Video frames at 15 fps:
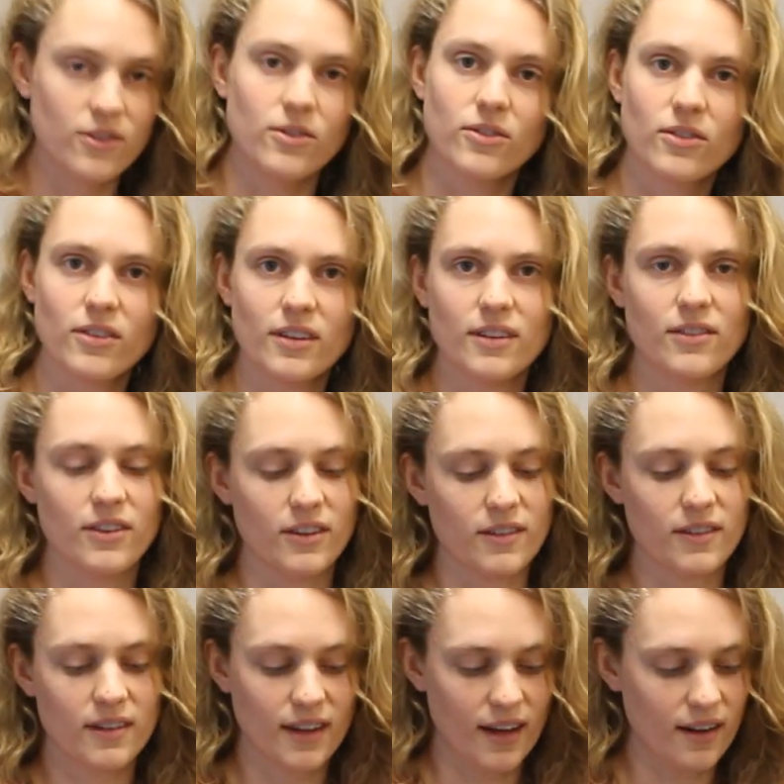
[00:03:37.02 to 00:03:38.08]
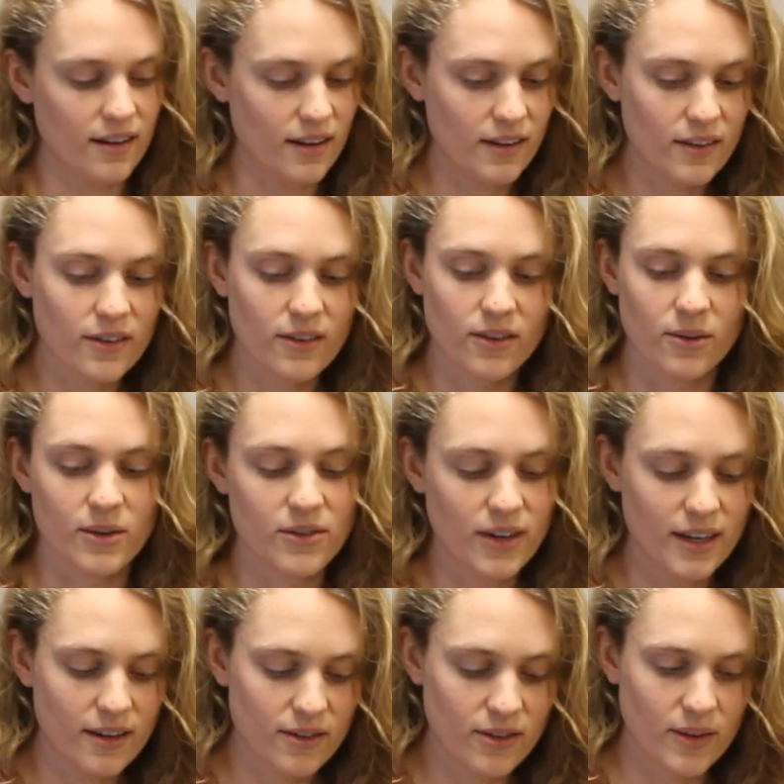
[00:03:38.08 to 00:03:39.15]
usually just chaos. So we
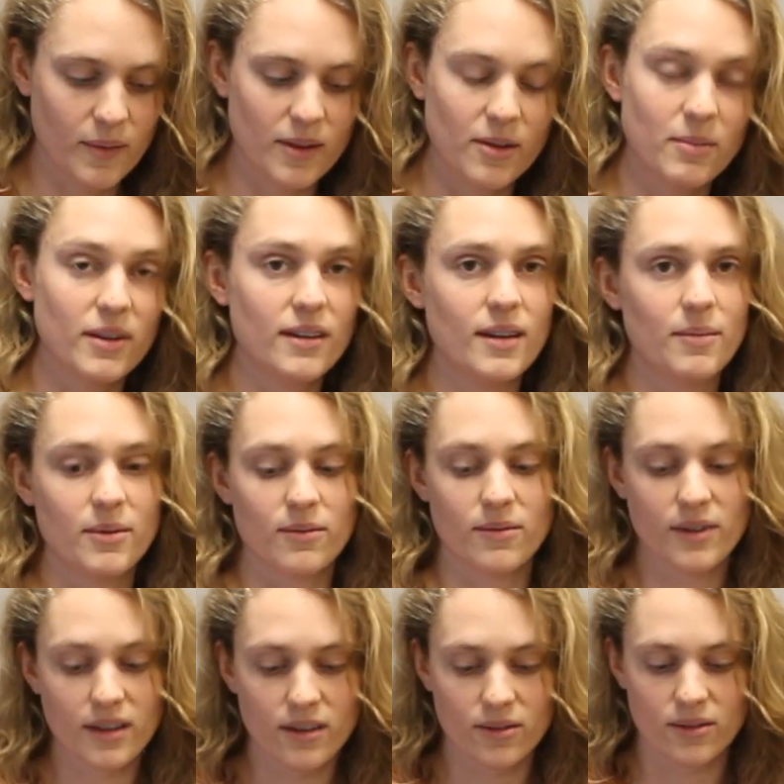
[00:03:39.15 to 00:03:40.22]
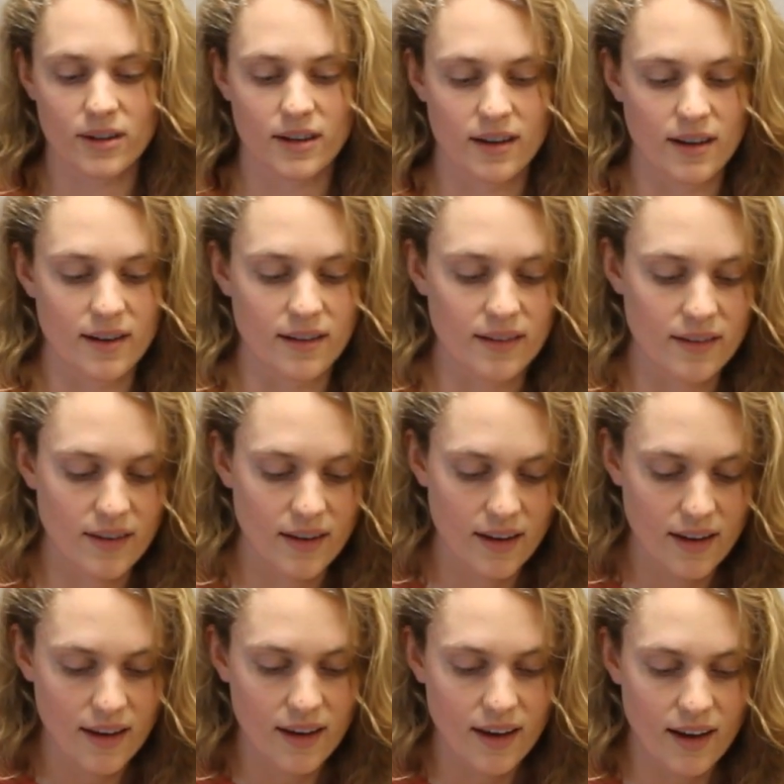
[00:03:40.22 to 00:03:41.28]
try to do something that we keep you really organized,
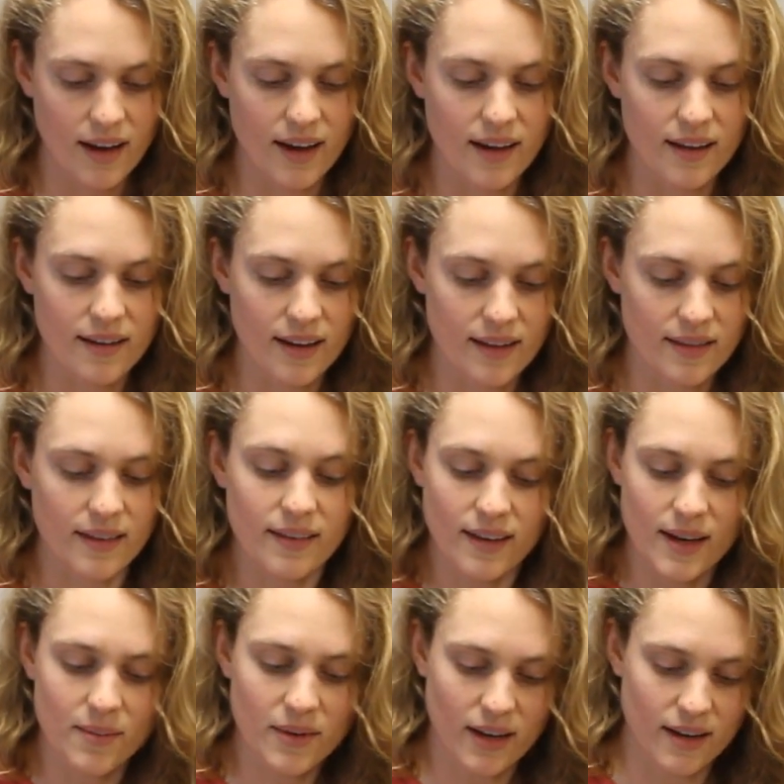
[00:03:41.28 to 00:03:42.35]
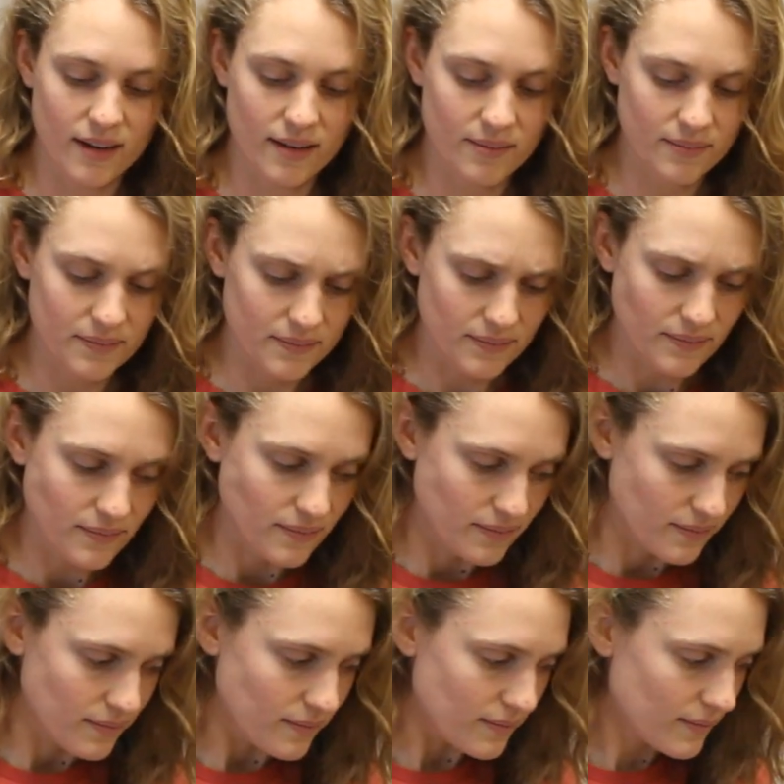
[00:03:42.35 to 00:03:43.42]
and at the same time,
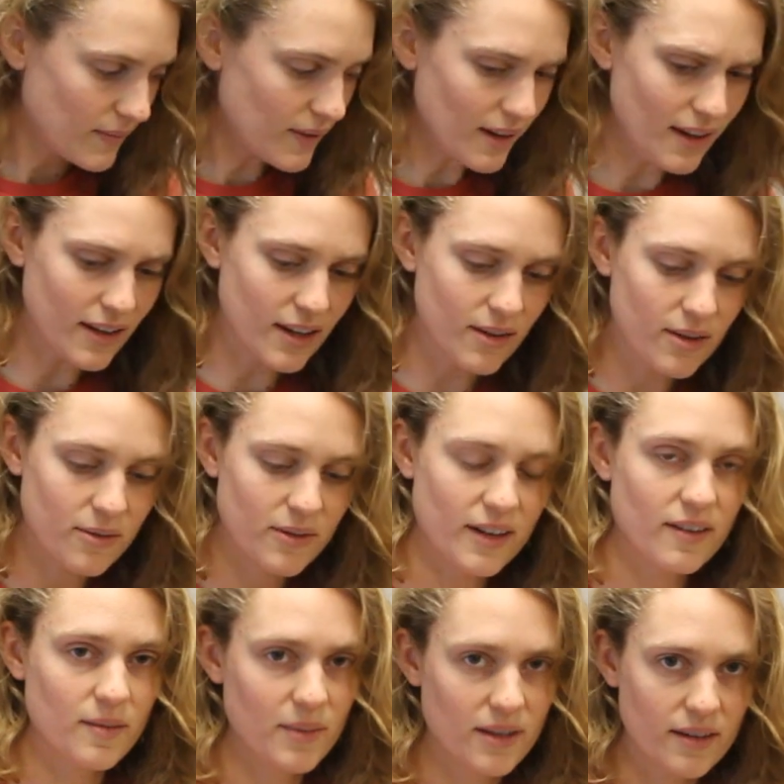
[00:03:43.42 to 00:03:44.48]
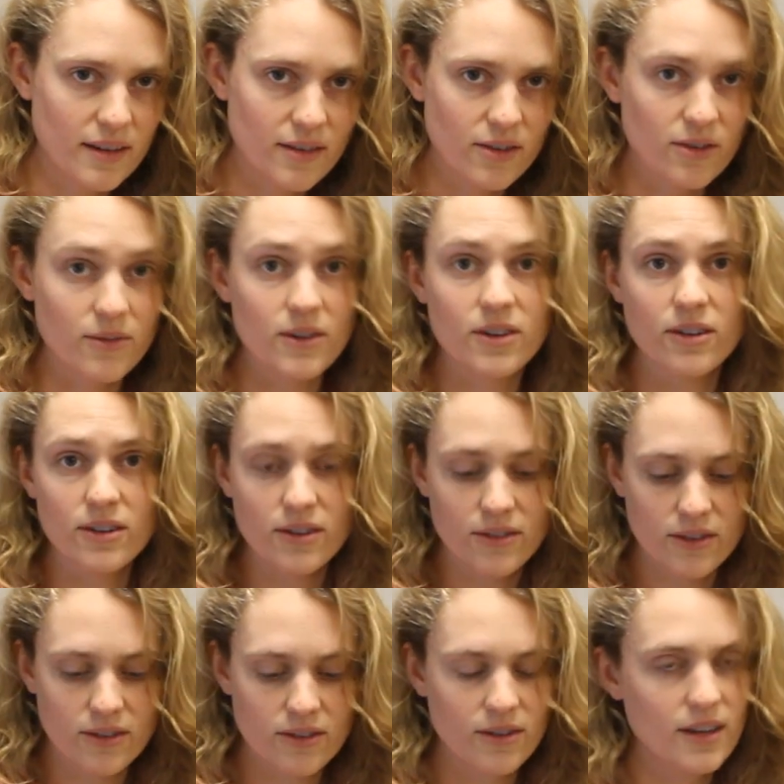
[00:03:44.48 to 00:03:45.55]
give you the flexibility. So if you don't use
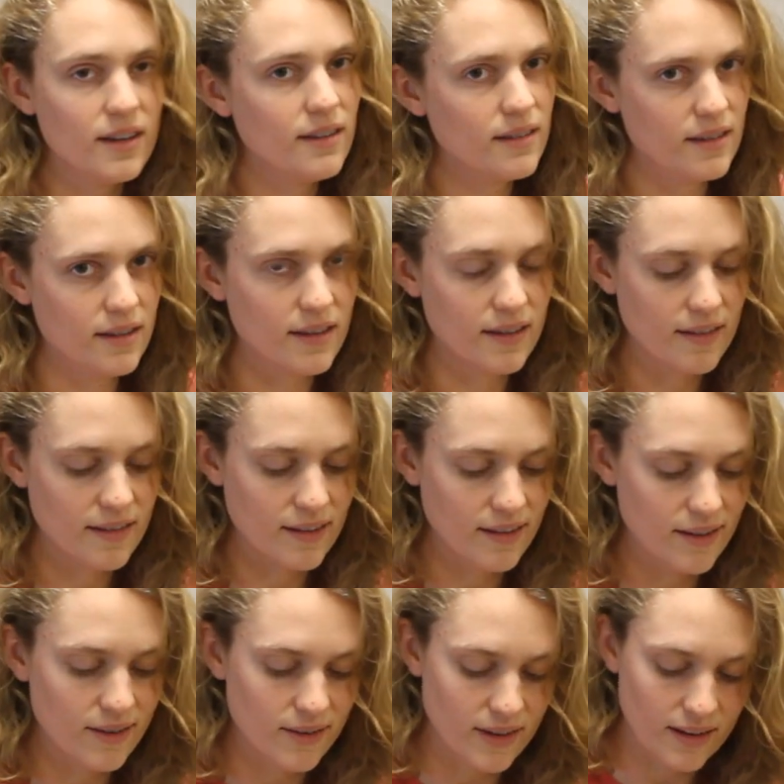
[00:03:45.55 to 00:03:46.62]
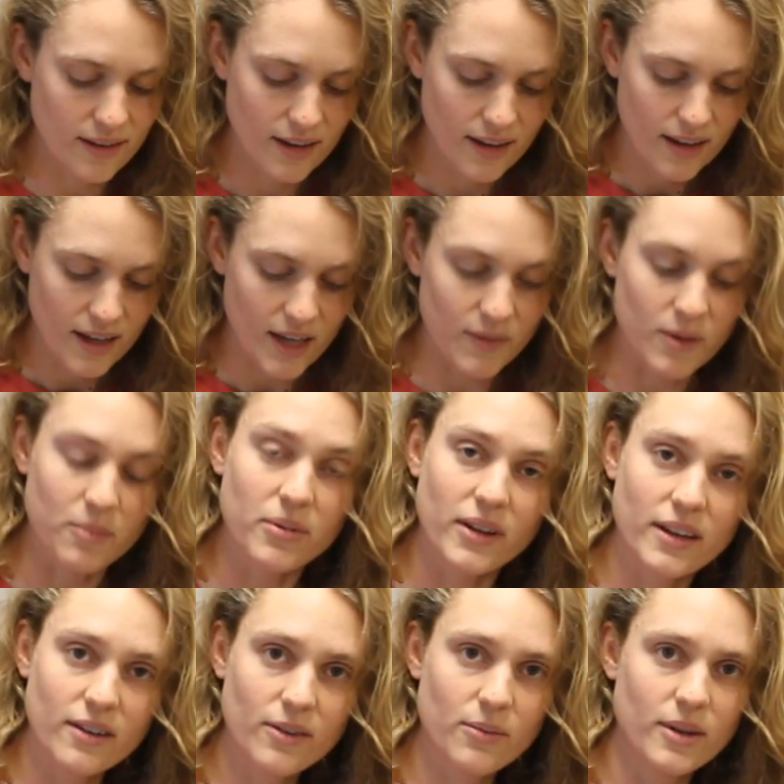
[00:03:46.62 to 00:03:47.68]
a screen, you can still use it. If your
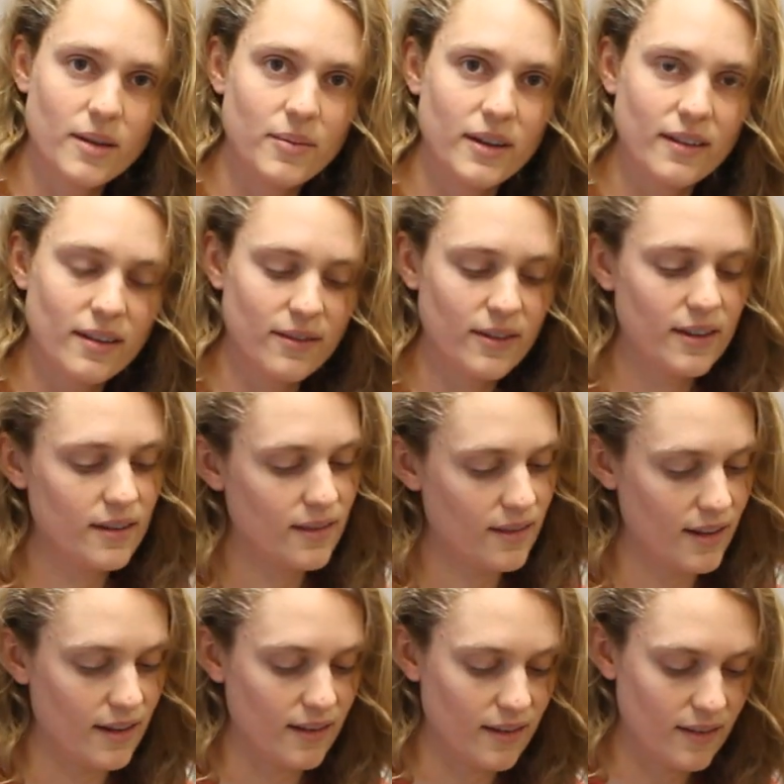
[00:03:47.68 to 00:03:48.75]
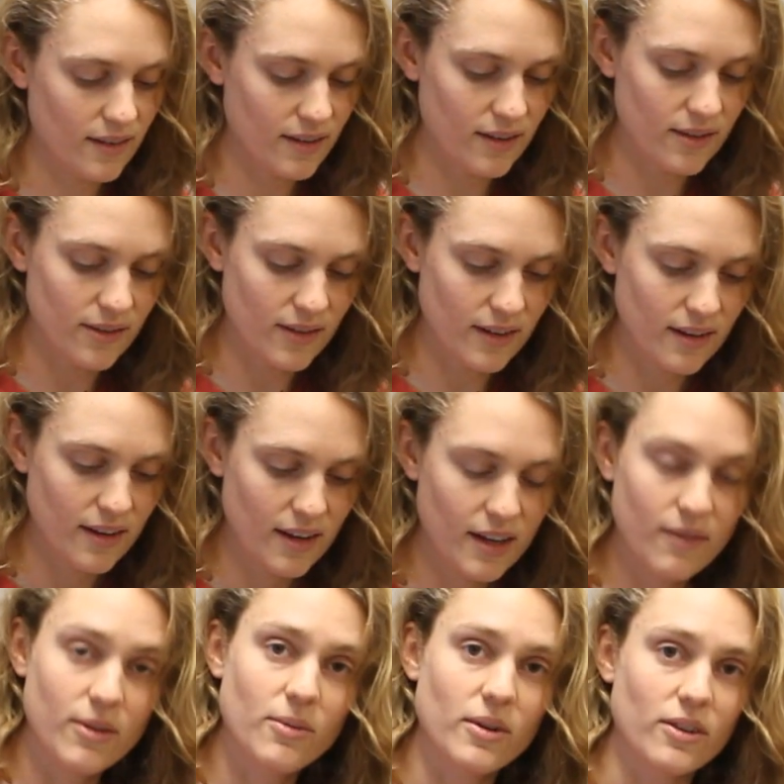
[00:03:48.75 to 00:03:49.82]
players want a piece of it, they can still use it.
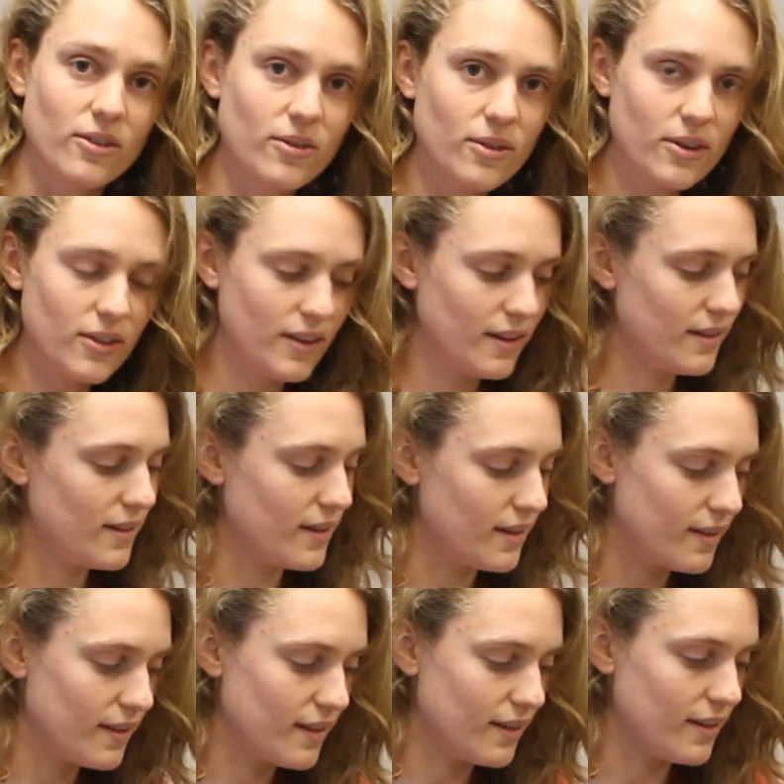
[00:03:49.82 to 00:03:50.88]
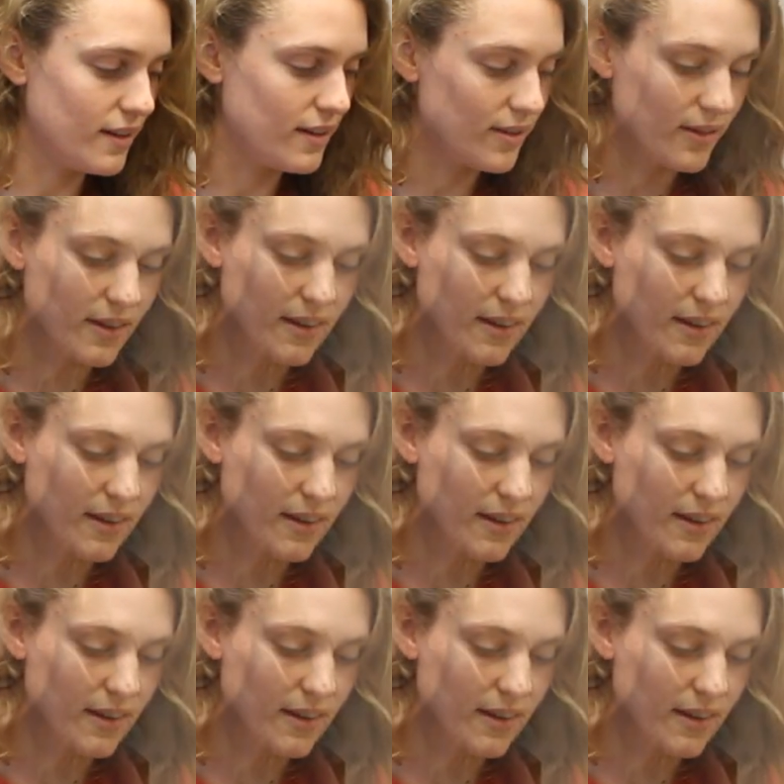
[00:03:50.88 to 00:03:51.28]
If you want to store things, you can still use